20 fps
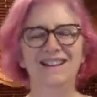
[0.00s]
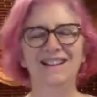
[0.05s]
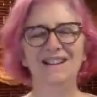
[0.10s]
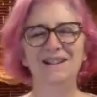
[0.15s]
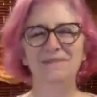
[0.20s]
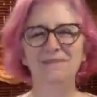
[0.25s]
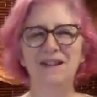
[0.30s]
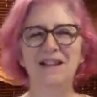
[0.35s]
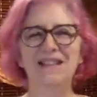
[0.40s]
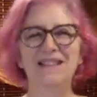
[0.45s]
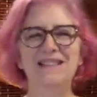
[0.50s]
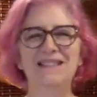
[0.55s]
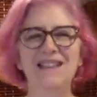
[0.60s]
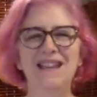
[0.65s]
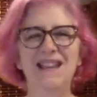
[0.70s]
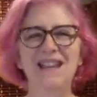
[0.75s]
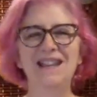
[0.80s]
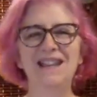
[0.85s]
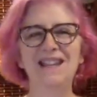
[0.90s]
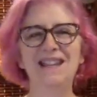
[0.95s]
by
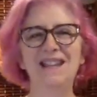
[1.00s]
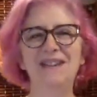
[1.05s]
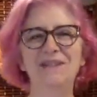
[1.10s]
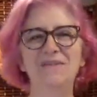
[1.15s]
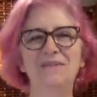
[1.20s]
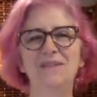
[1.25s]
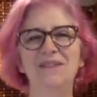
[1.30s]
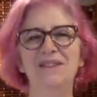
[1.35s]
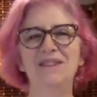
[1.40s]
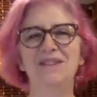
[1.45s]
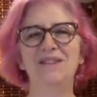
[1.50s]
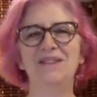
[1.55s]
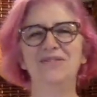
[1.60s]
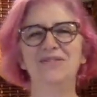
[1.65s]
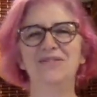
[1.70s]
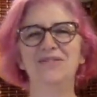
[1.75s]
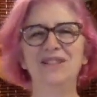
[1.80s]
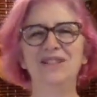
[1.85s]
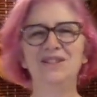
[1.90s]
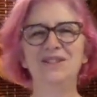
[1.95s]
standing with our
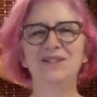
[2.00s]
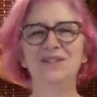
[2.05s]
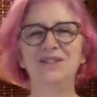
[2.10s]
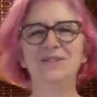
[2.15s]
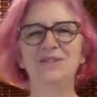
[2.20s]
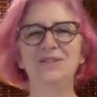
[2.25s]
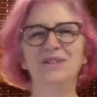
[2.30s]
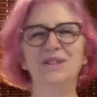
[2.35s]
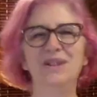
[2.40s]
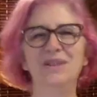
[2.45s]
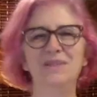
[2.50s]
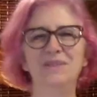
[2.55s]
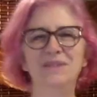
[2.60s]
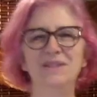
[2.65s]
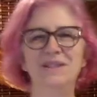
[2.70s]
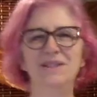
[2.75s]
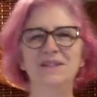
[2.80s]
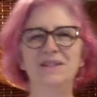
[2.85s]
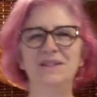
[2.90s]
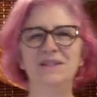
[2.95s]
feet shoulder hip
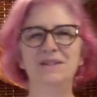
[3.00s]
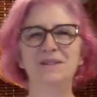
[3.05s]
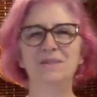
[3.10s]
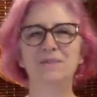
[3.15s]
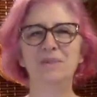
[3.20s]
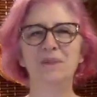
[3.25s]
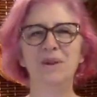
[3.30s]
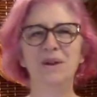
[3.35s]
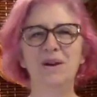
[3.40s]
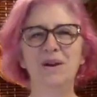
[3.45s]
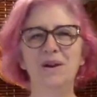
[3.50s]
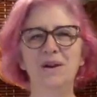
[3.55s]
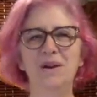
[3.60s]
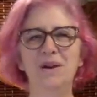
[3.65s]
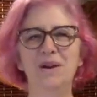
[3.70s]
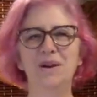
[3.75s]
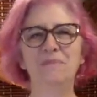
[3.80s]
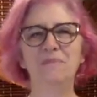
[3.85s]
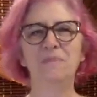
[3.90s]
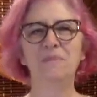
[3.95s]
distance apart.
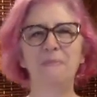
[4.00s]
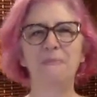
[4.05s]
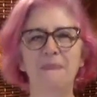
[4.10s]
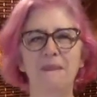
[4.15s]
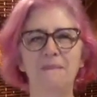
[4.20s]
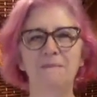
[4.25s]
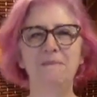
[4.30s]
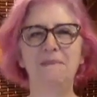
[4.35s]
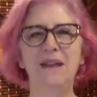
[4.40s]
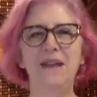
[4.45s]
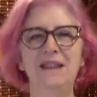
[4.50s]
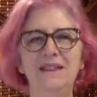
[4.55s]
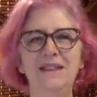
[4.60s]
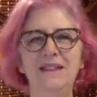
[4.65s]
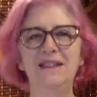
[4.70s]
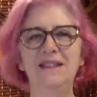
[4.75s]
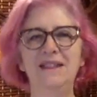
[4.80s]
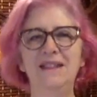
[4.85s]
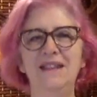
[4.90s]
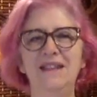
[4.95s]
Bend the
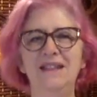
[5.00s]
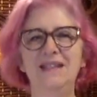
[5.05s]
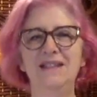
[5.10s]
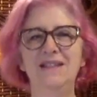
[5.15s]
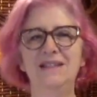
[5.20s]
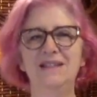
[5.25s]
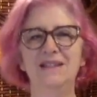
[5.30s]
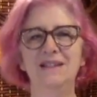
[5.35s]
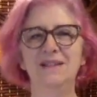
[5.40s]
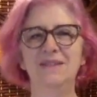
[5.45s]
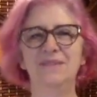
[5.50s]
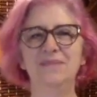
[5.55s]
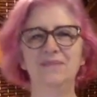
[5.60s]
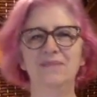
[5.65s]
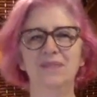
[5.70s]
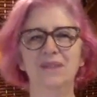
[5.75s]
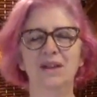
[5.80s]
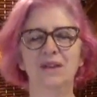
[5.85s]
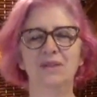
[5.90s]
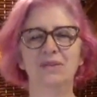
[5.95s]
knees,
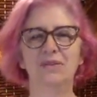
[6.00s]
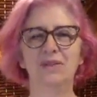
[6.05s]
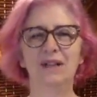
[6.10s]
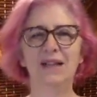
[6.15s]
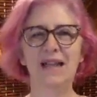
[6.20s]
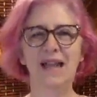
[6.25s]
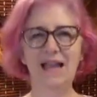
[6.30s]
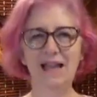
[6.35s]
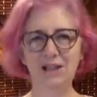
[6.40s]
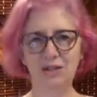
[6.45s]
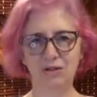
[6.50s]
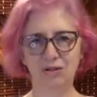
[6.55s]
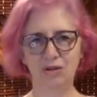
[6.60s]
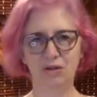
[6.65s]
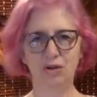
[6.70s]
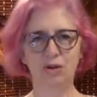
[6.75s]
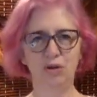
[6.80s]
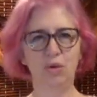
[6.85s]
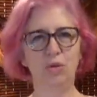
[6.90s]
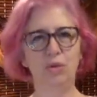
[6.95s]
relax your
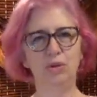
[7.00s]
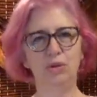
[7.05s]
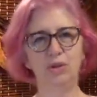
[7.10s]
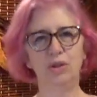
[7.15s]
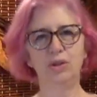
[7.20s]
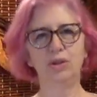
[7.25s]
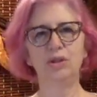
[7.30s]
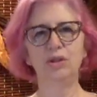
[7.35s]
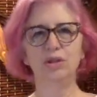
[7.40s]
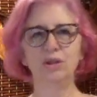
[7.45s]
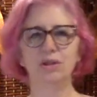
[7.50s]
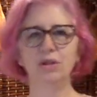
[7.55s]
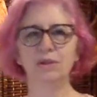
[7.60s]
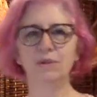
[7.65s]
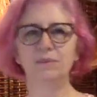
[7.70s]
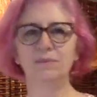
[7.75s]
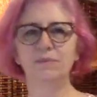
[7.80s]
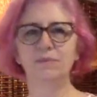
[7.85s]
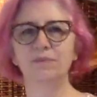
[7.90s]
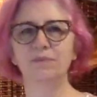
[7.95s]
shoulders.
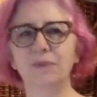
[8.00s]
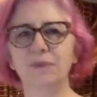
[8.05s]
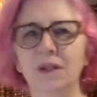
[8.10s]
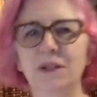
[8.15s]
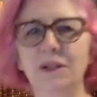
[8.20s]
Going to